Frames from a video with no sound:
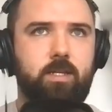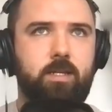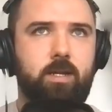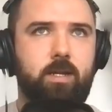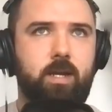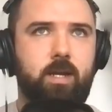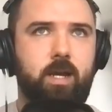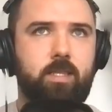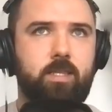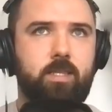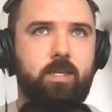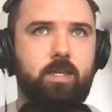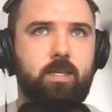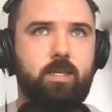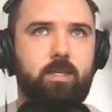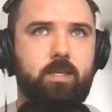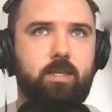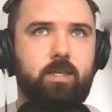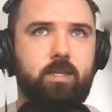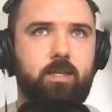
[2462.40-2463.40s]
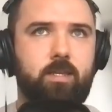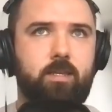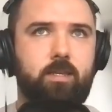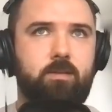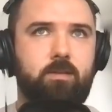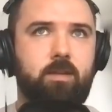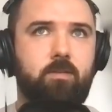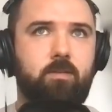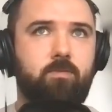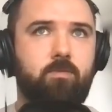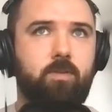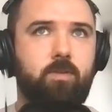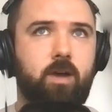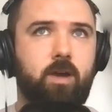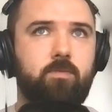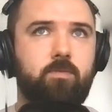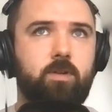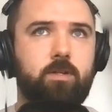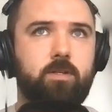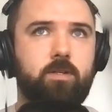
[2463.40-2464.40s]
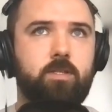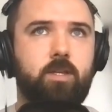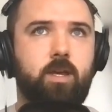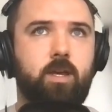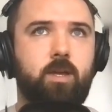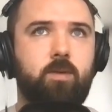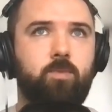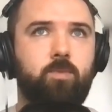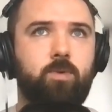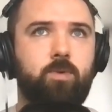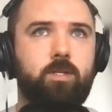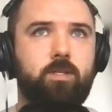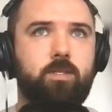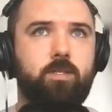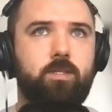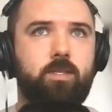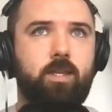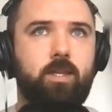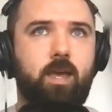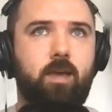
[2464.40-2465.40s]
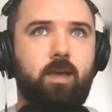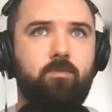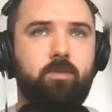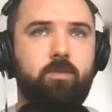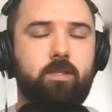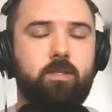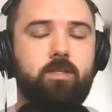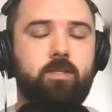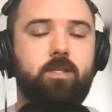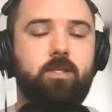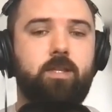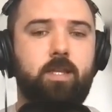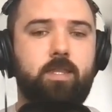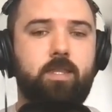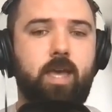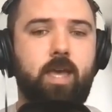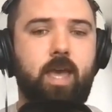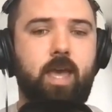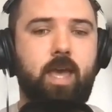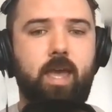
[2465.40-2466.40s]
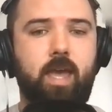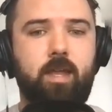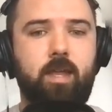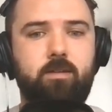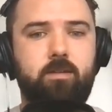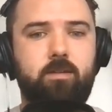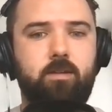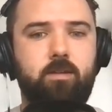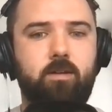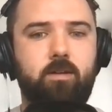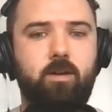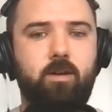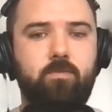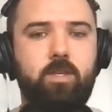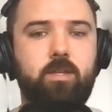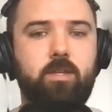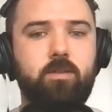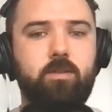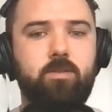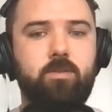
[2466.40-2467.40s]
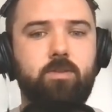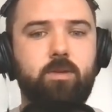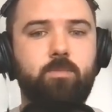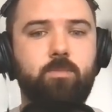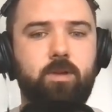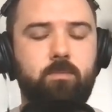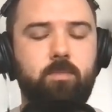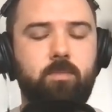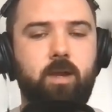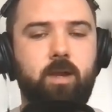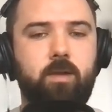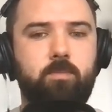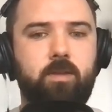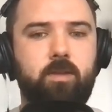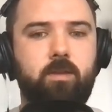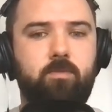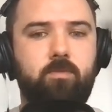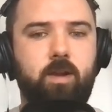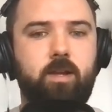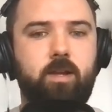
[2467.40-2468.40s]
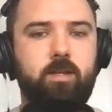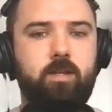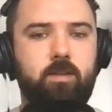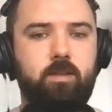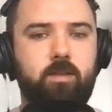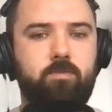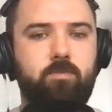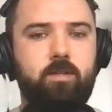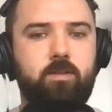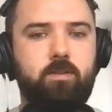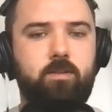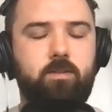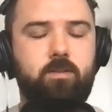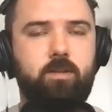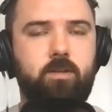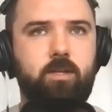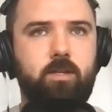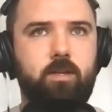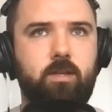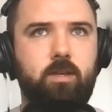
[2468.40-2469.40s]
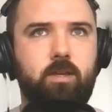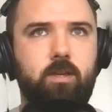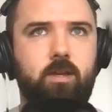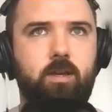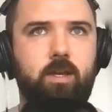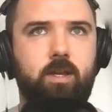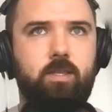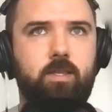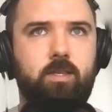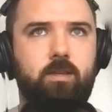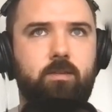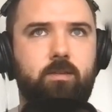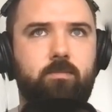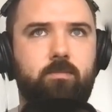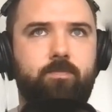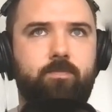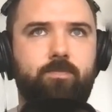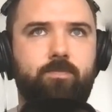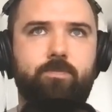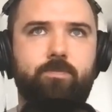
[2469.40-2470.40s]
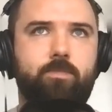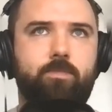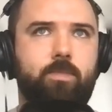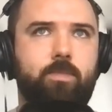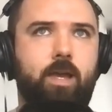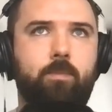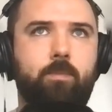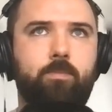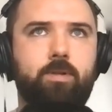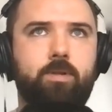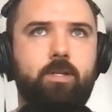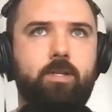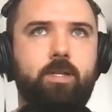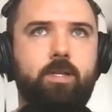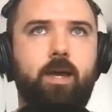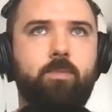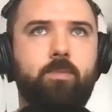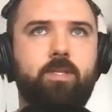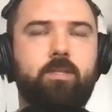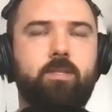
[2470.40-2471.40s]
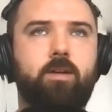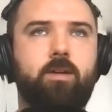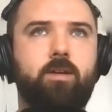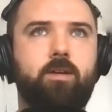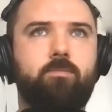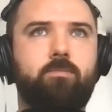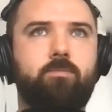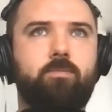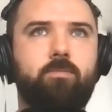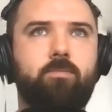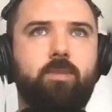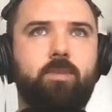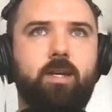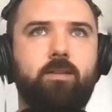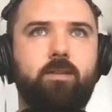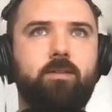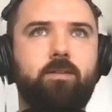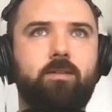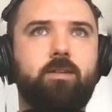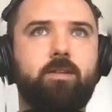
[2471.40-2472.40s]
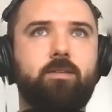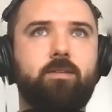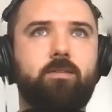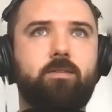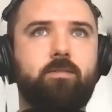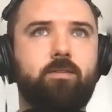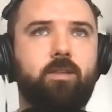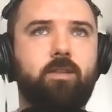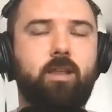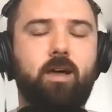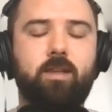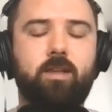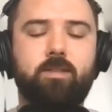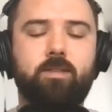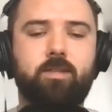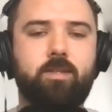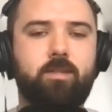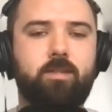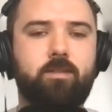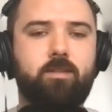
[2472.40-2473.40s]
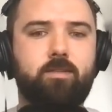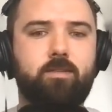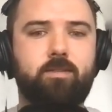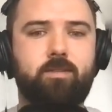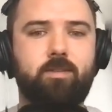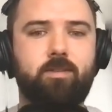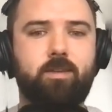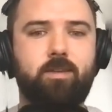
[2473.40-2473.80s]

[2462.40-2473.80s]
I think in 5 years' time, we could see Netflix still at the head of the industry, but it might be a very different industry. I think Apple and Amazon might look at the loss leaders,